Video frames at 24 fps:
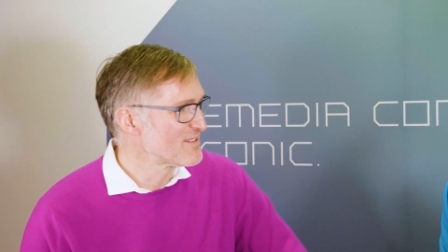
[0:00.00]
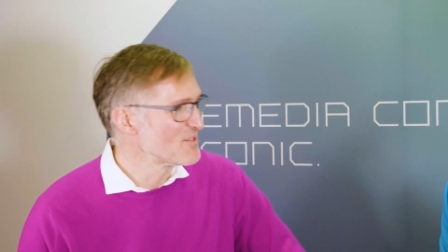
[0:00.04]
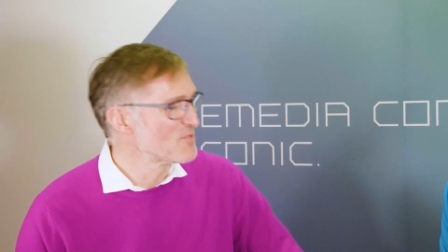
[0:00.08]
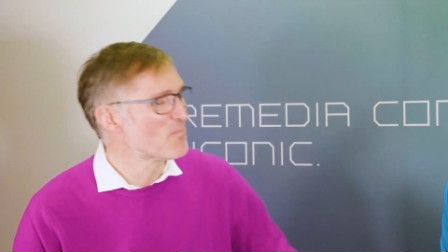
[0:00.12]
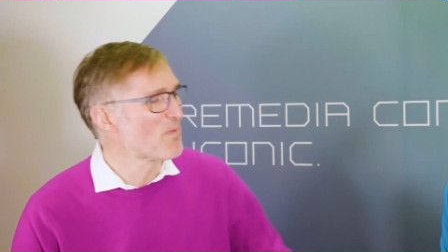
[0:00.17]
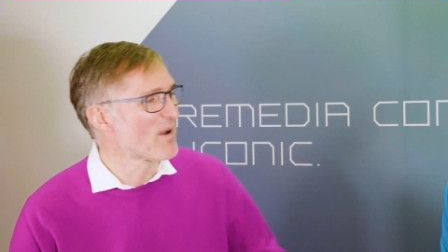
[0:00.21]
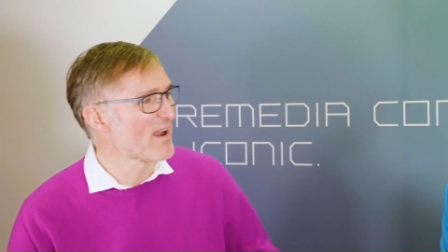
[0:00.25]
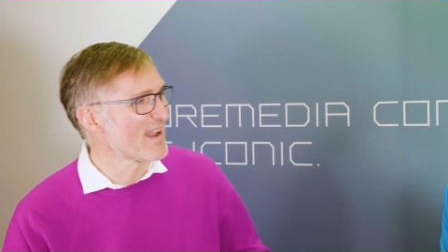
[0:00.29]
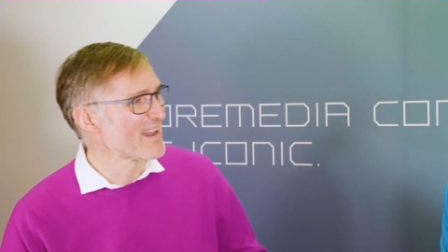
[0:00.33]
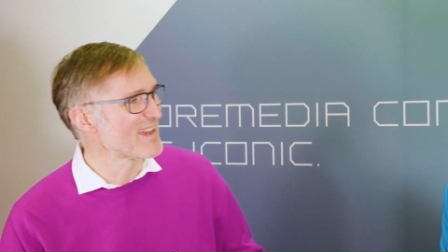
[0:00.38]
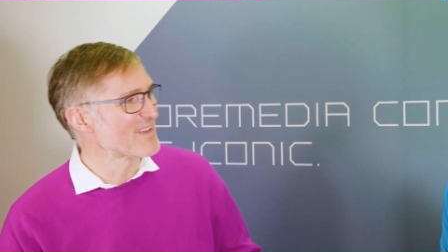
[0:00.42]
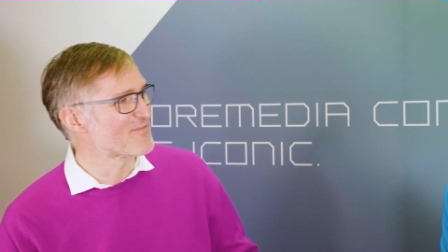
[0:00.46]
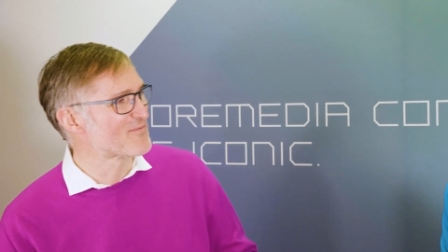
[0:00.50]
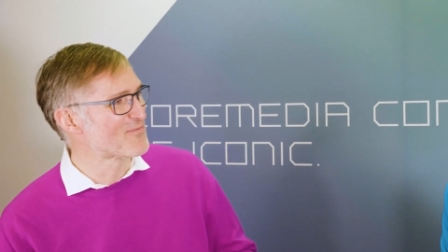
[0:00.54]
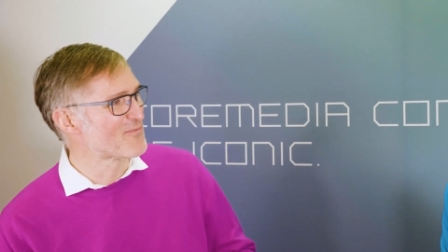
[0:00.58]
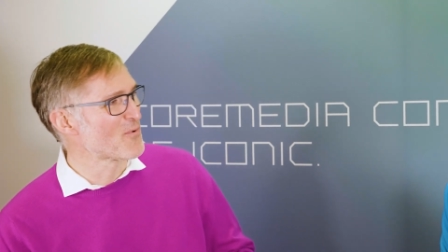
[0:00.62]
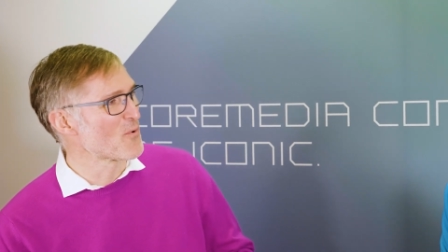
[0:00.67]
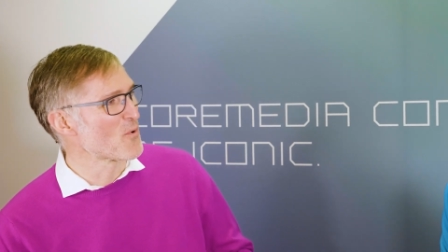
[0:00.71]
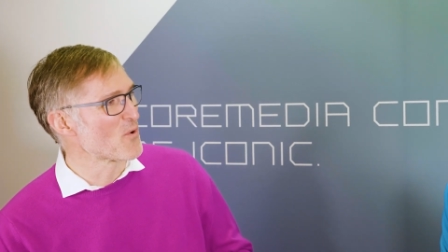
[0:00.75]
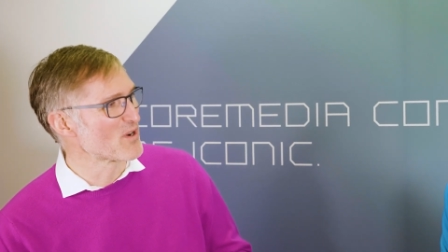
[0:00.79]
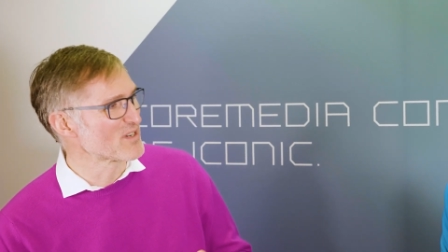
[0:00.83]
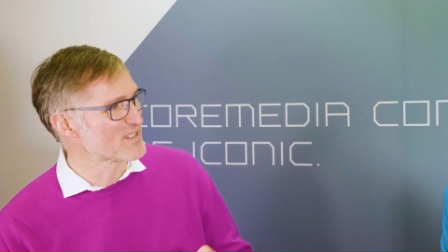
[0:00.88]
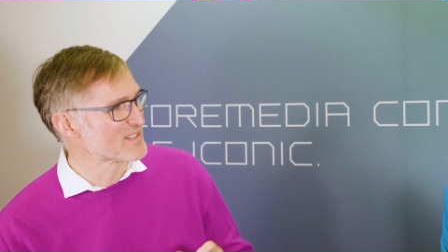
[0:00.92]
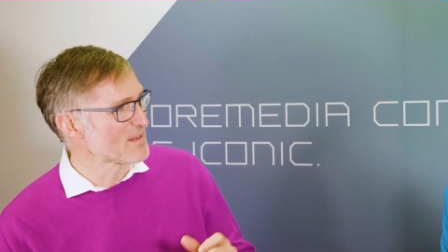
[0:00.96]
You buy it
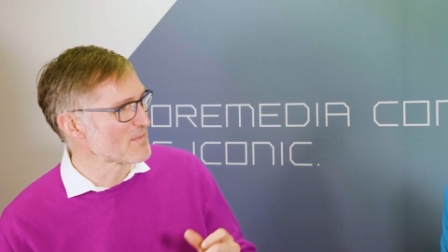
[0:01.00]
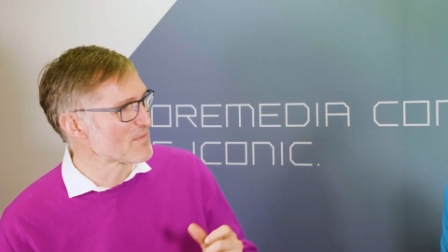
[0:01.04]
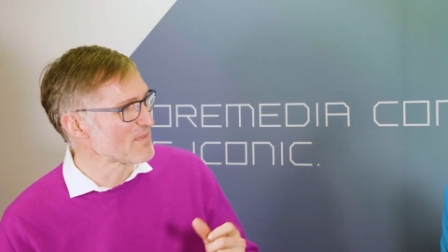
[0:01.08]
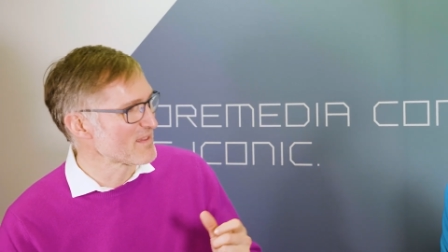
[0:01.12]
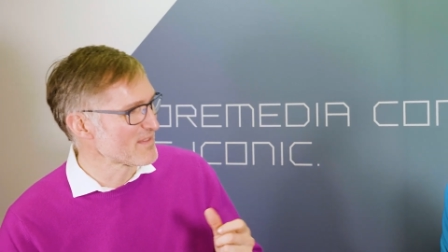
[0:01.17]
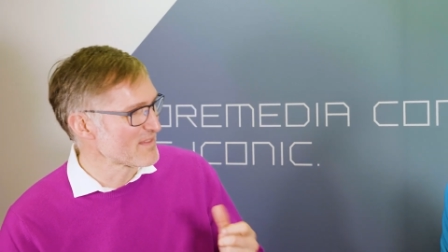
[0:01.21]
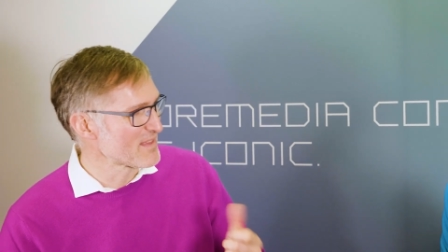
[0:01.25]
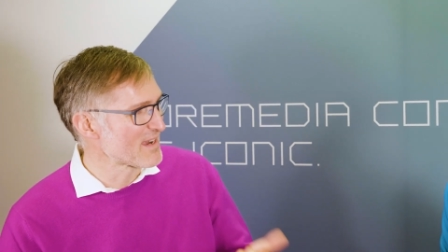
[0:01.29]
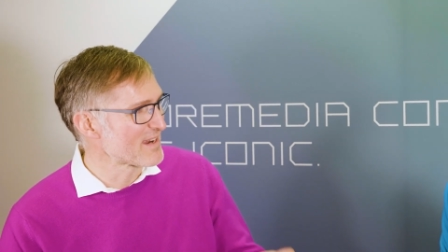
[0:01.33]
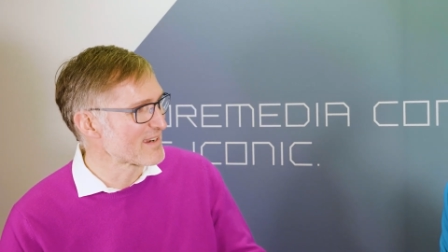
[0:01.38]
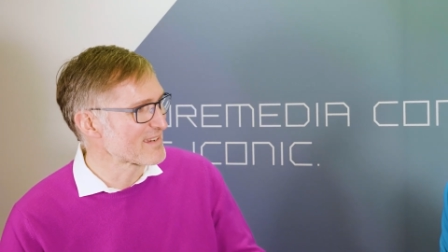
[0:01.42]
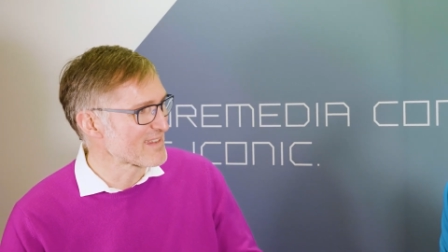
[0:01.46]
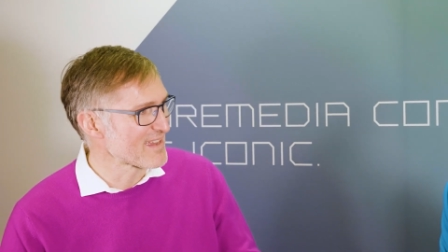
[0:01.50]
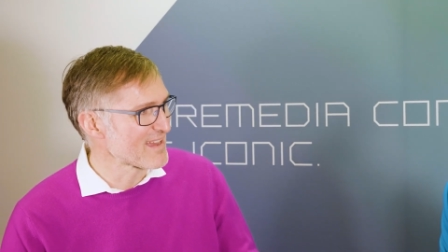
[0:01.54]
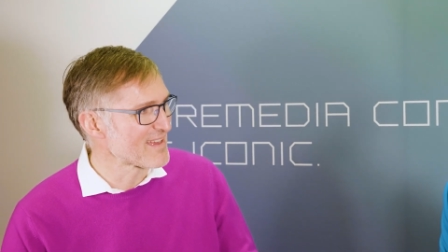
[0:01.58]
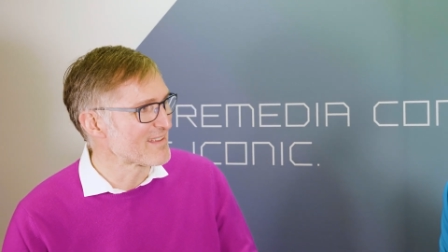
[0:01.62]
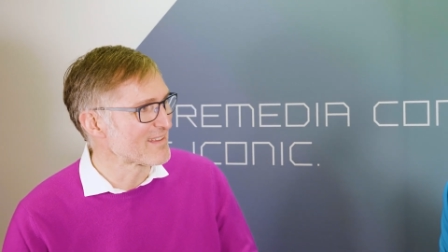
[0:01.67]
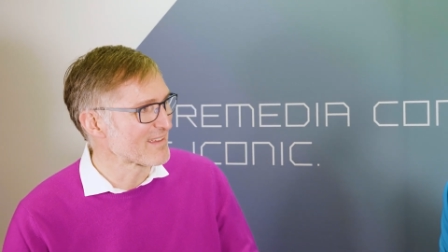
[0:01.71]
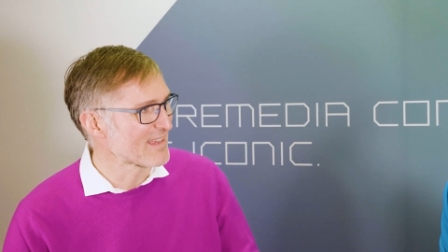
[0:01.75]
for something that it,